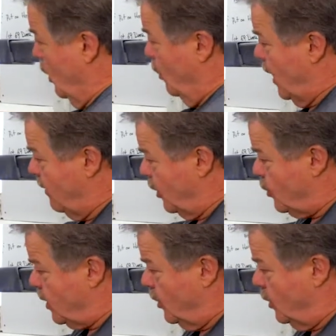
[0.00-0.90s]
We have our
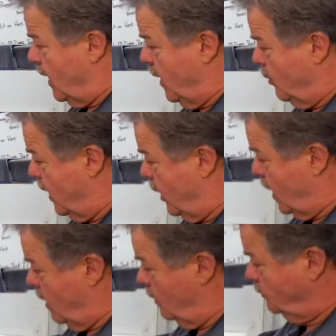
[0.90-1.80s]
center line right
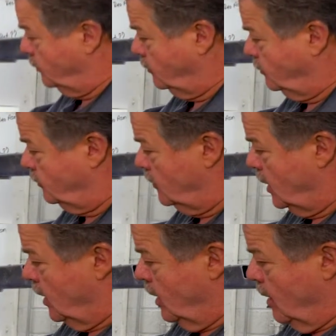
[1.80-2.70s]
now
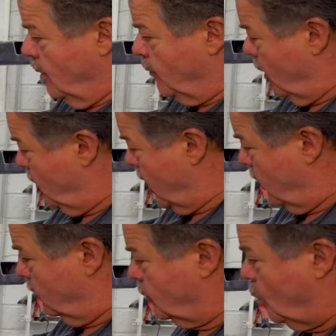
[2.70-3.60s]
from
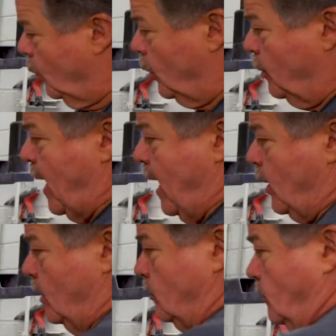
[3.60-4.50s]
our cooler
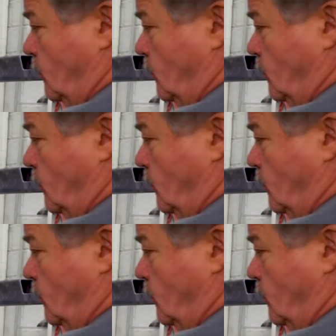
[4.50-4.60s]
pocket.